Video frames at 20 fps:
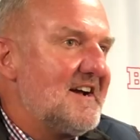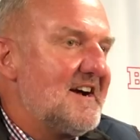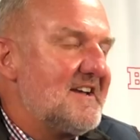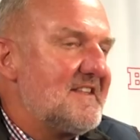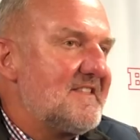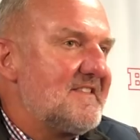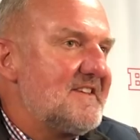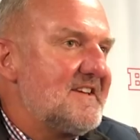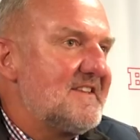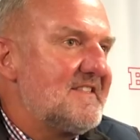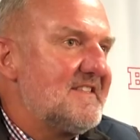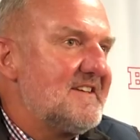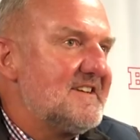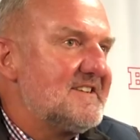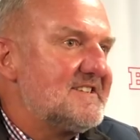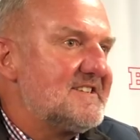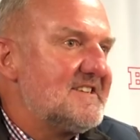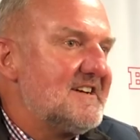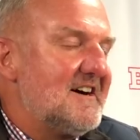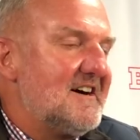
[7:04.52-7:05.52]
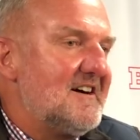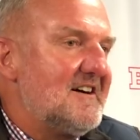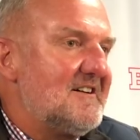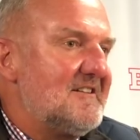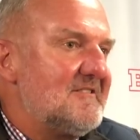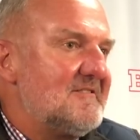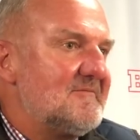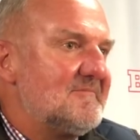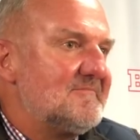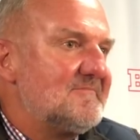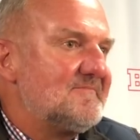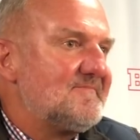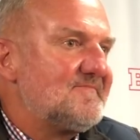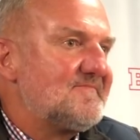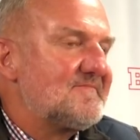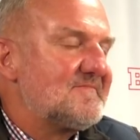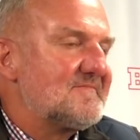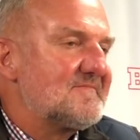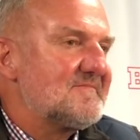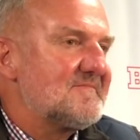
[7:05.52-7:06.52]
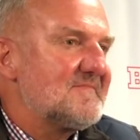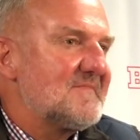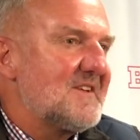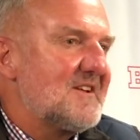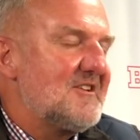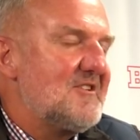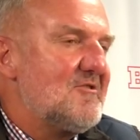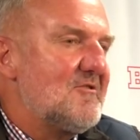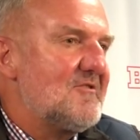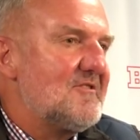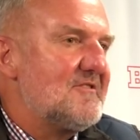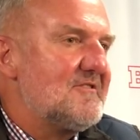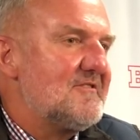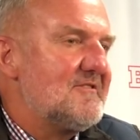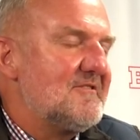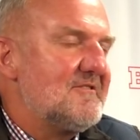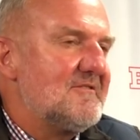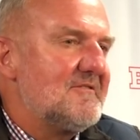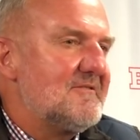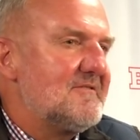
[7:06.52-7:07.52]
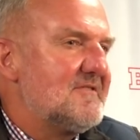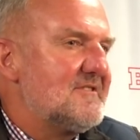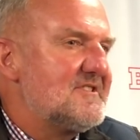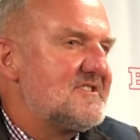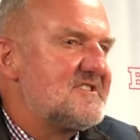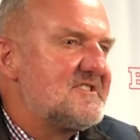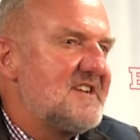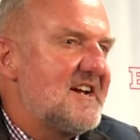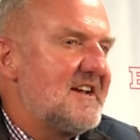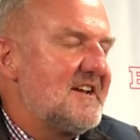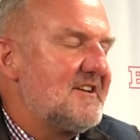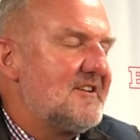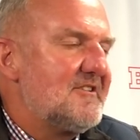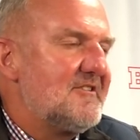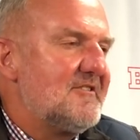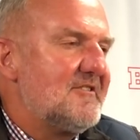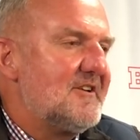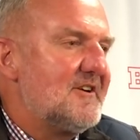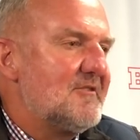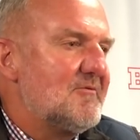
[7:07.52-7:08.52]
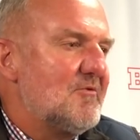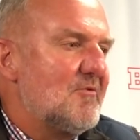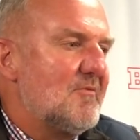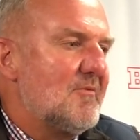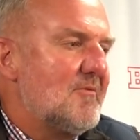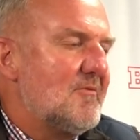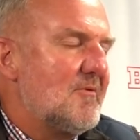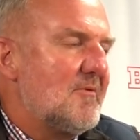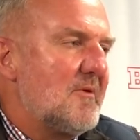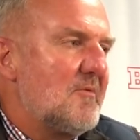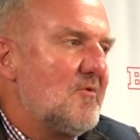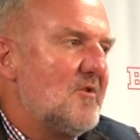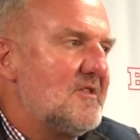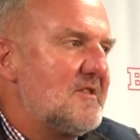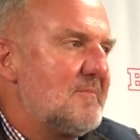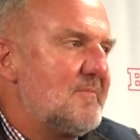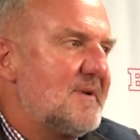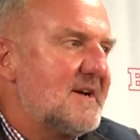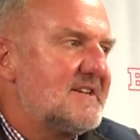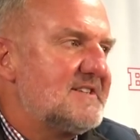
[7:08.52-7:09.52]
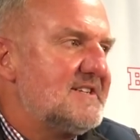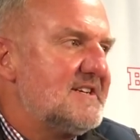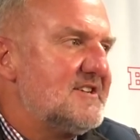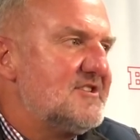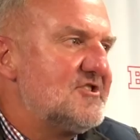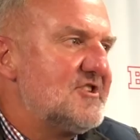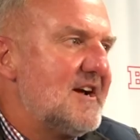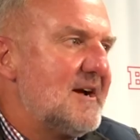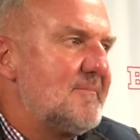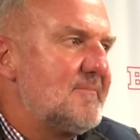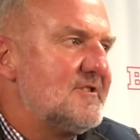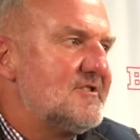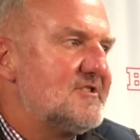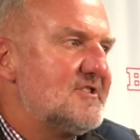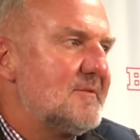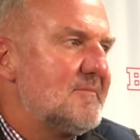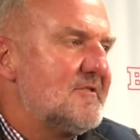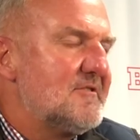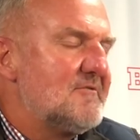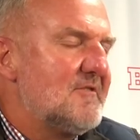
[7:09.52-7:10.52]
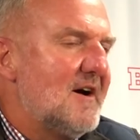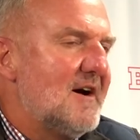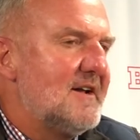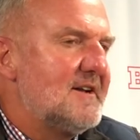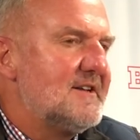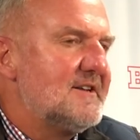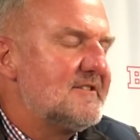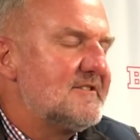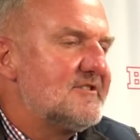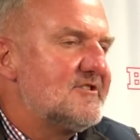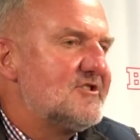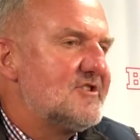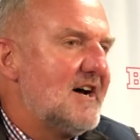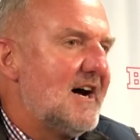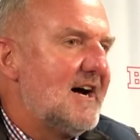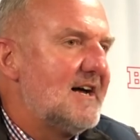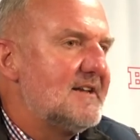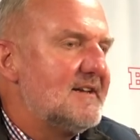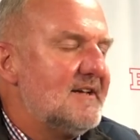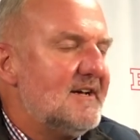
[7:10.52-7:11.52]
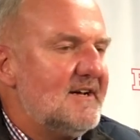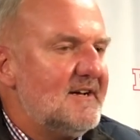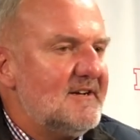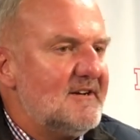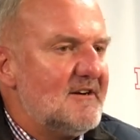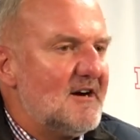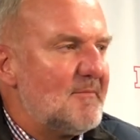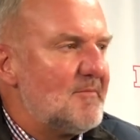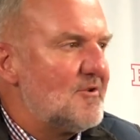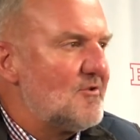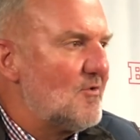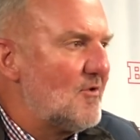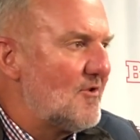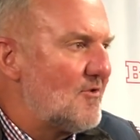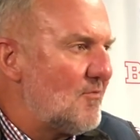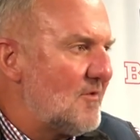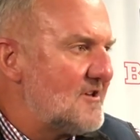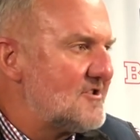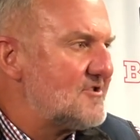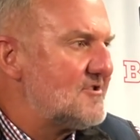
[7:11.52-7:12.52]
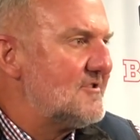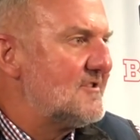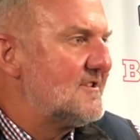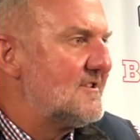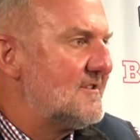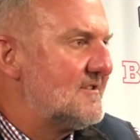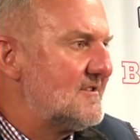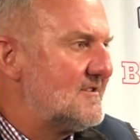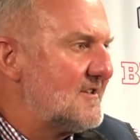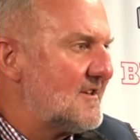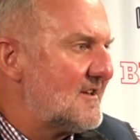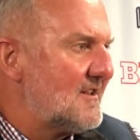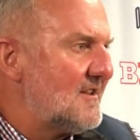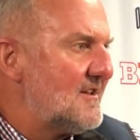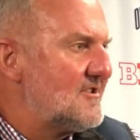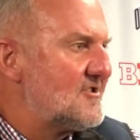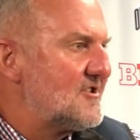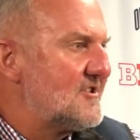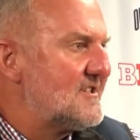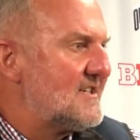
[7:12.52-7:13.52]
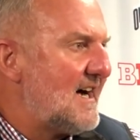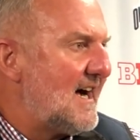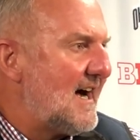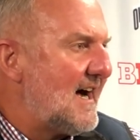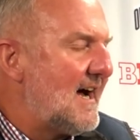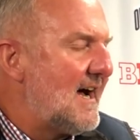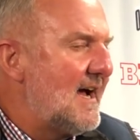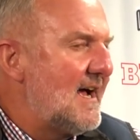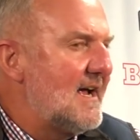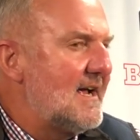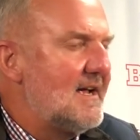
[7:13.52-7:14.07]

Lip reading: I think that, you know, the second year here when we won the Big Ten championship and Ron hit the shot up at Northwestern to clinch a tie,